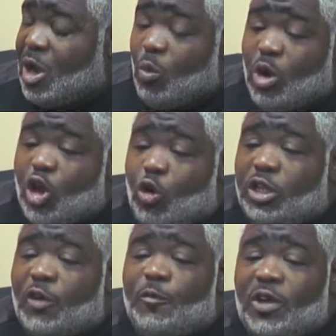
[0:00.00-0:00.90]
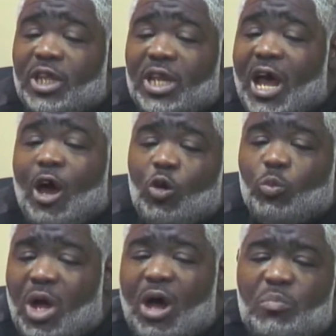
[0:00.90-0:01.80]
were no different than Aun,
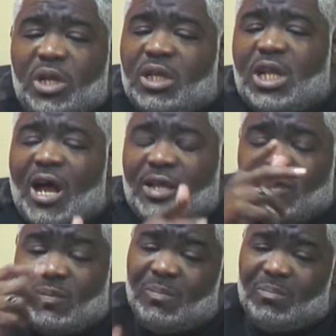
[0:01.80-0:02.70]
Muhammad, and Qasim.